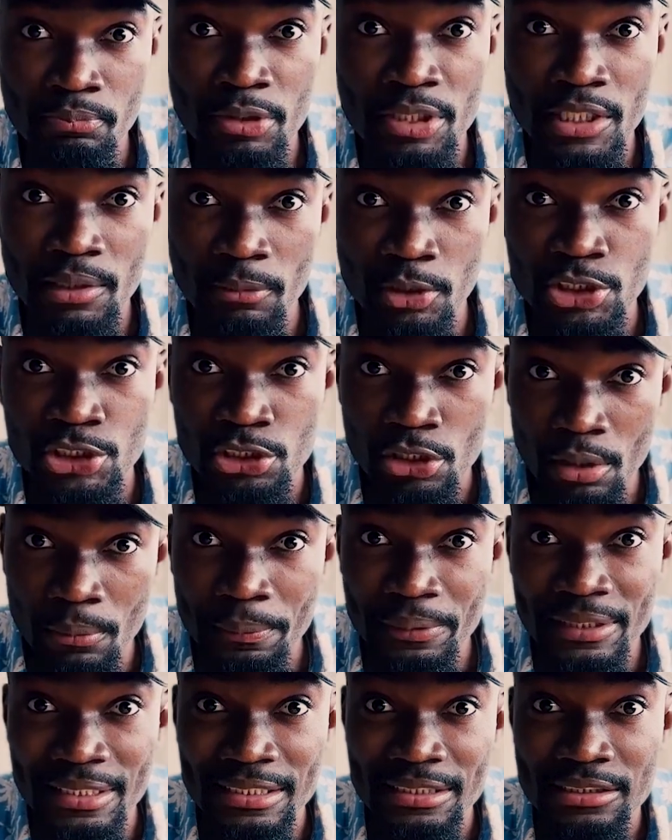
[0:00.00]
pretty much
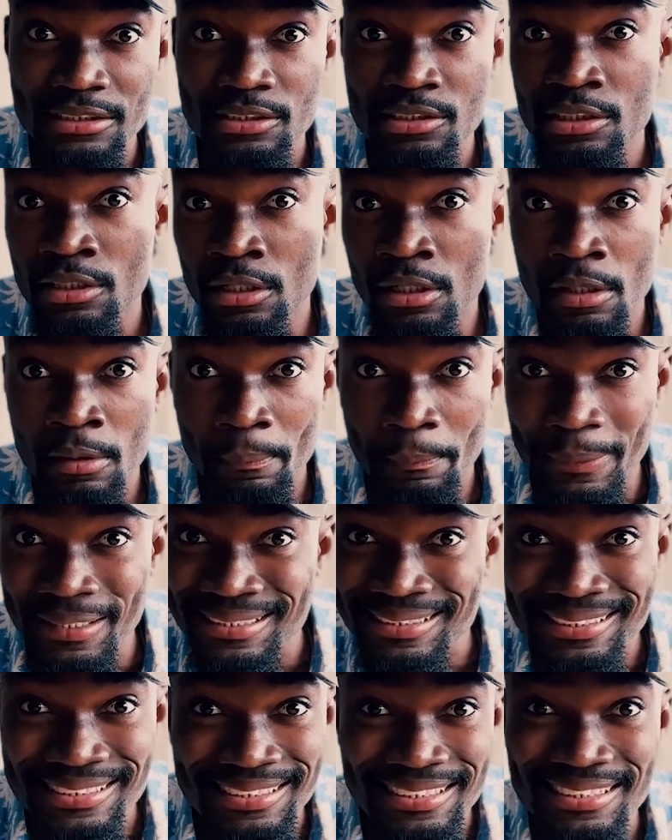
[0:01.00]
companies,
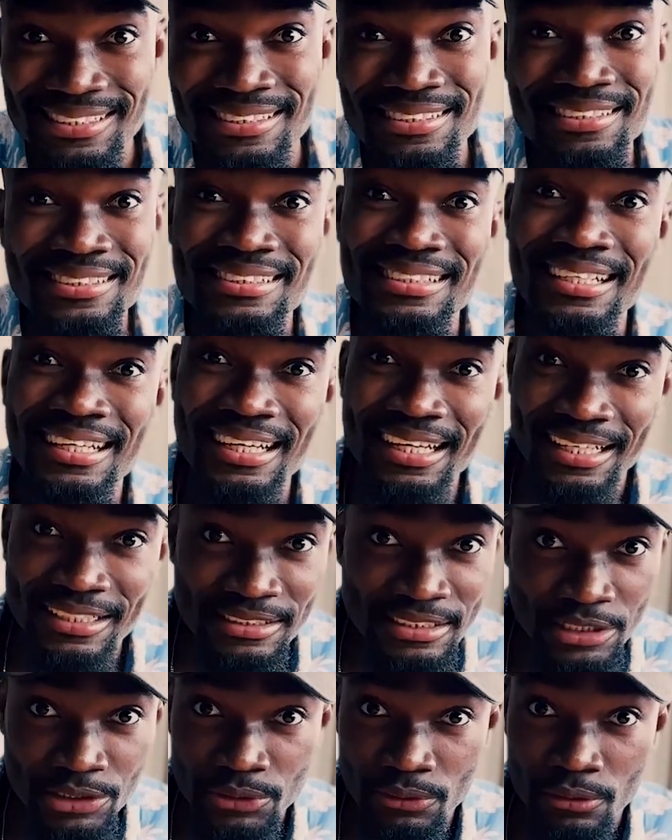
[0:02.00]
businesses,
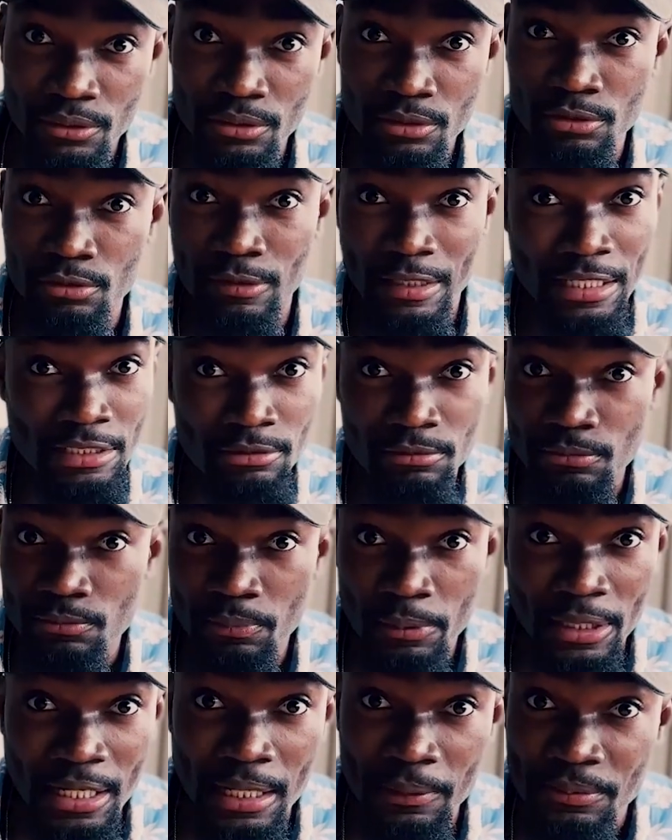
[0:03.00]
etc., right?
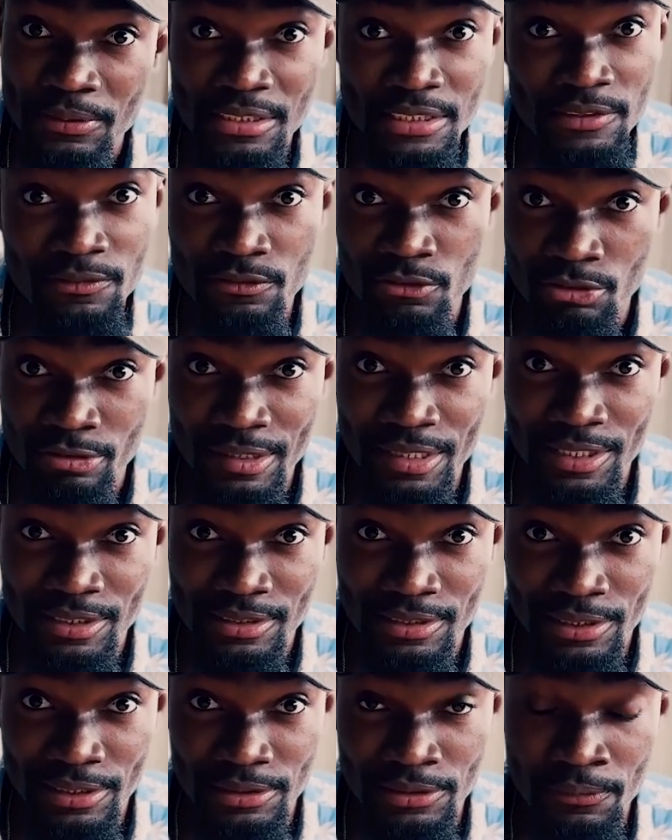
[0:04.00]
Perhaps even real
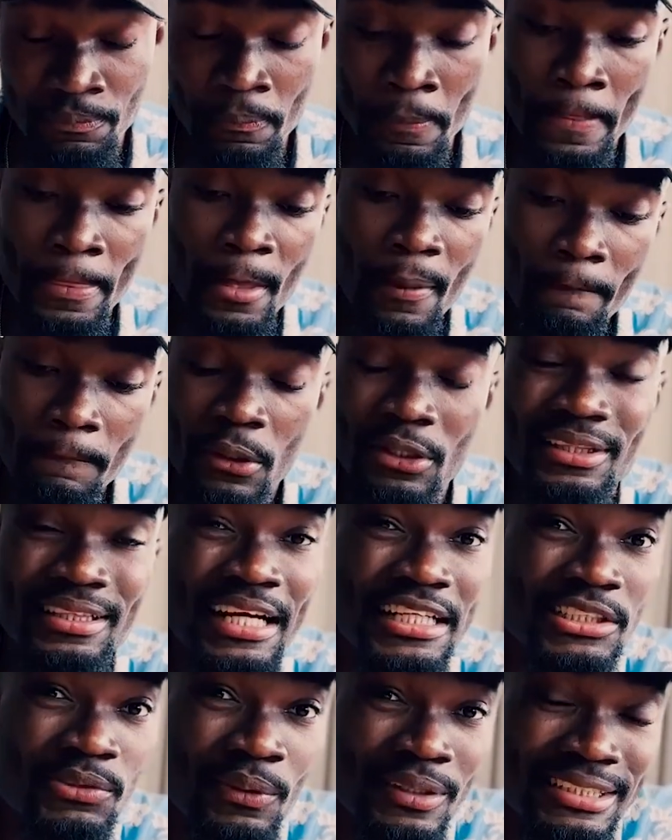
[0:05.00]
estate. But
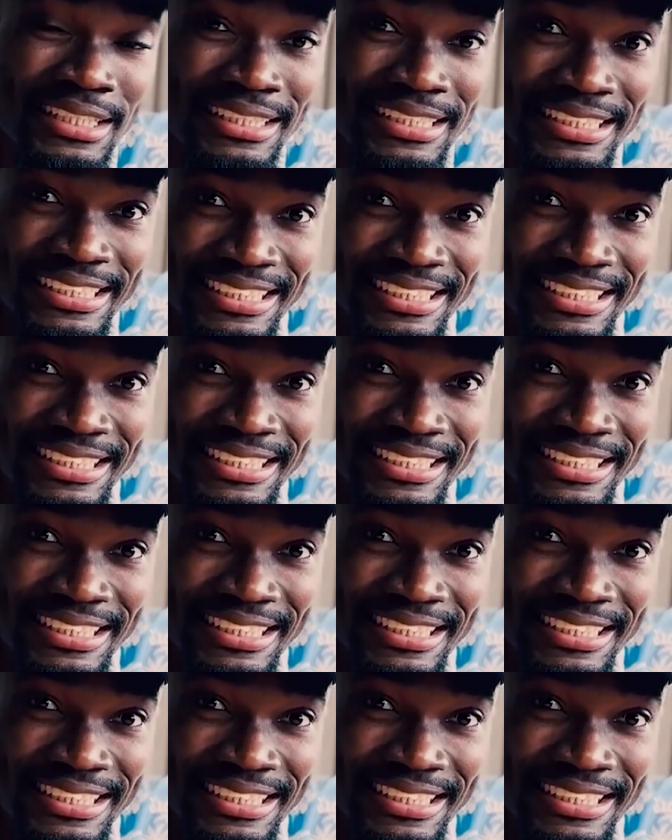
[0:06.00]
that's what an